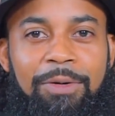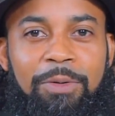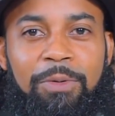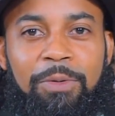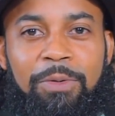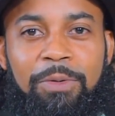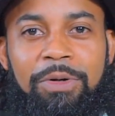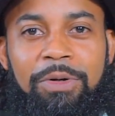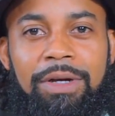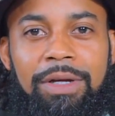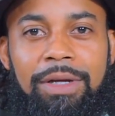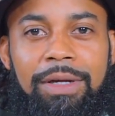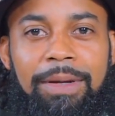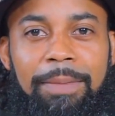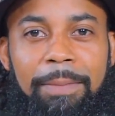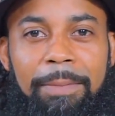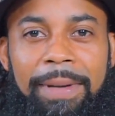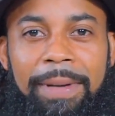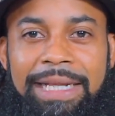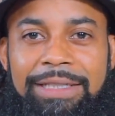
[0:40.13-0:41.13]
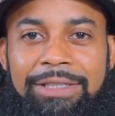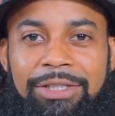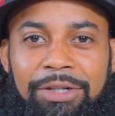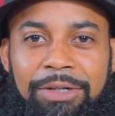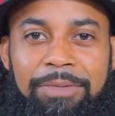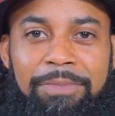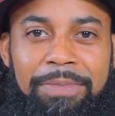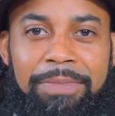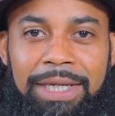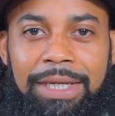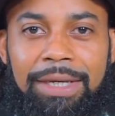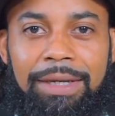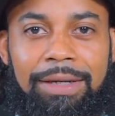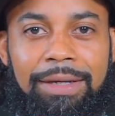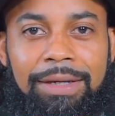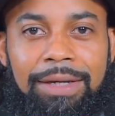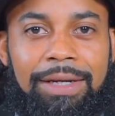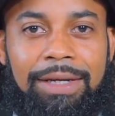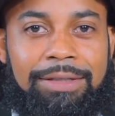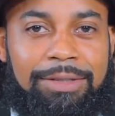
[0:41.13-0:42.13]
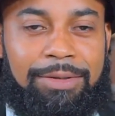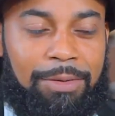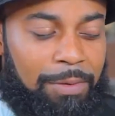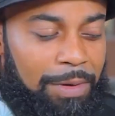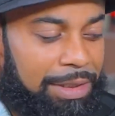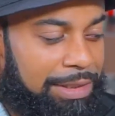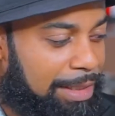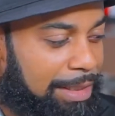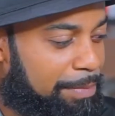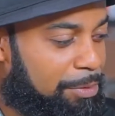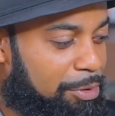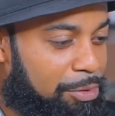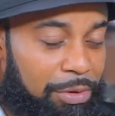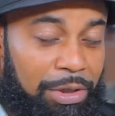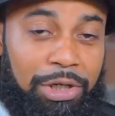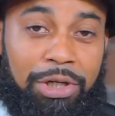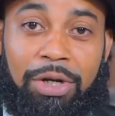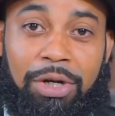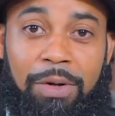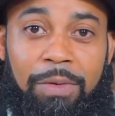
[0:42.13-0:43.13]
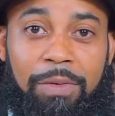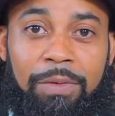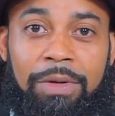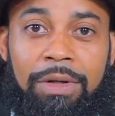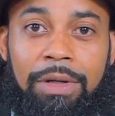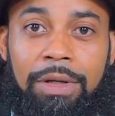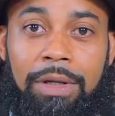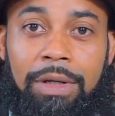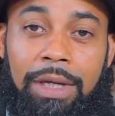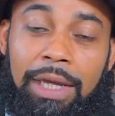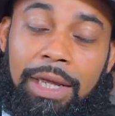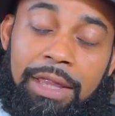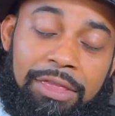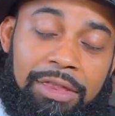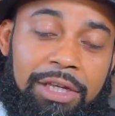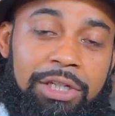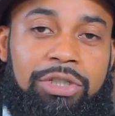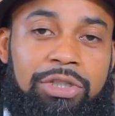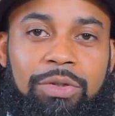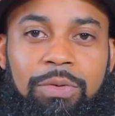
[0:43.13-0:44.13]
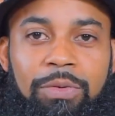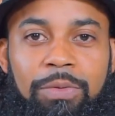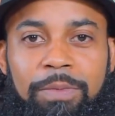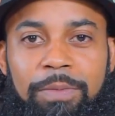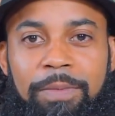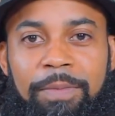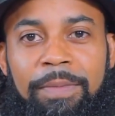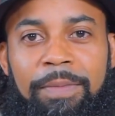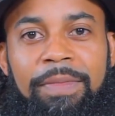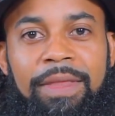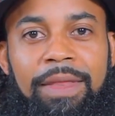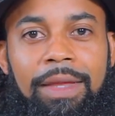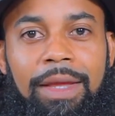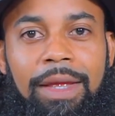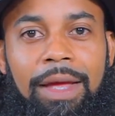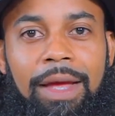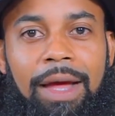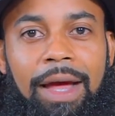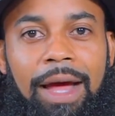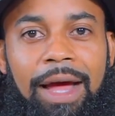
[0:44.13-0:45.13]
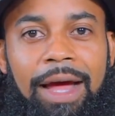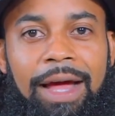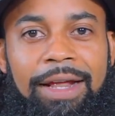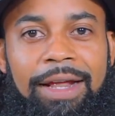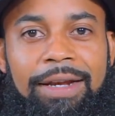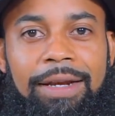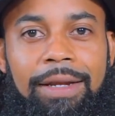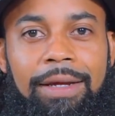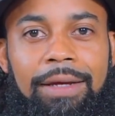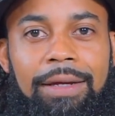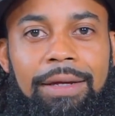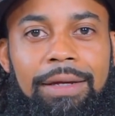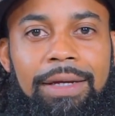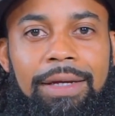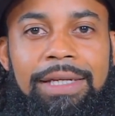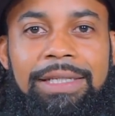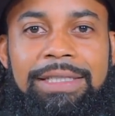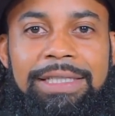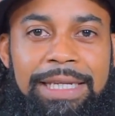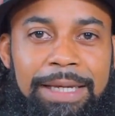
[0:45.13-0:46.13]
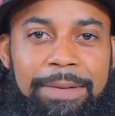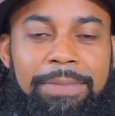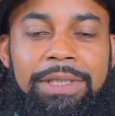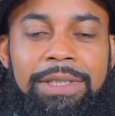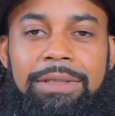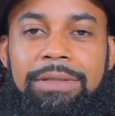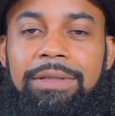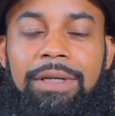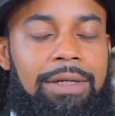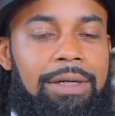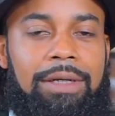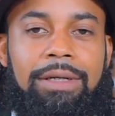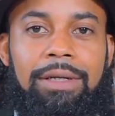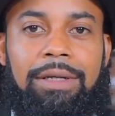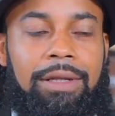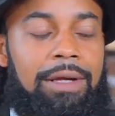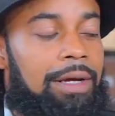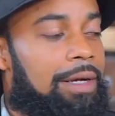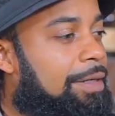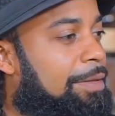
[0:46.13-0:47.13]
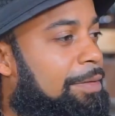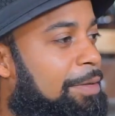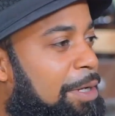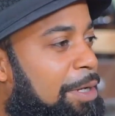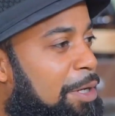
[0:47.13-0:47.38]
who mentored me into what I'm doing now in this show. And his name is none other than